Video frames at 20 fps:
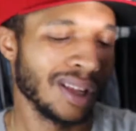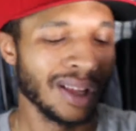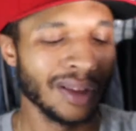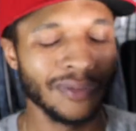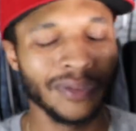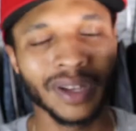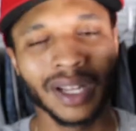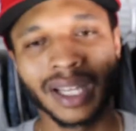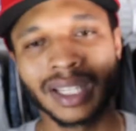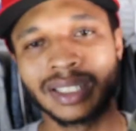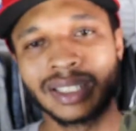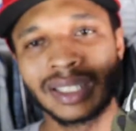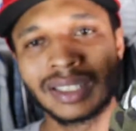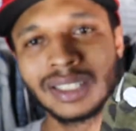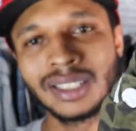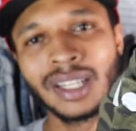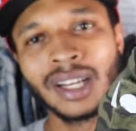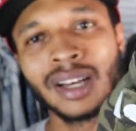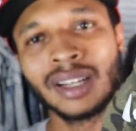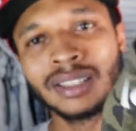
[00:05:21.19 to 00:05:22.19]
I feel like
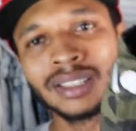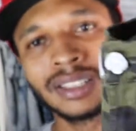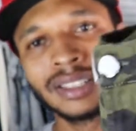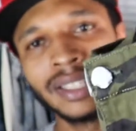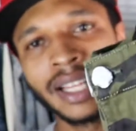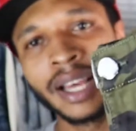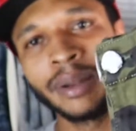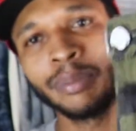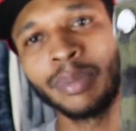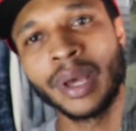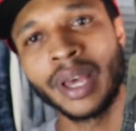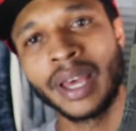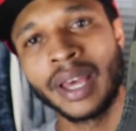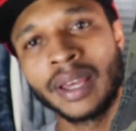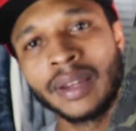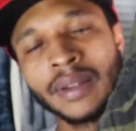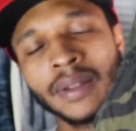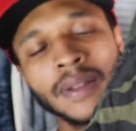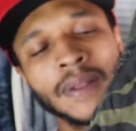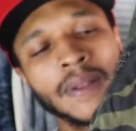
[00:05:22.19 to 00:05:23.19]
$60 is not
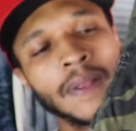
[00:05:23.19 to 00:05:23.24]
bad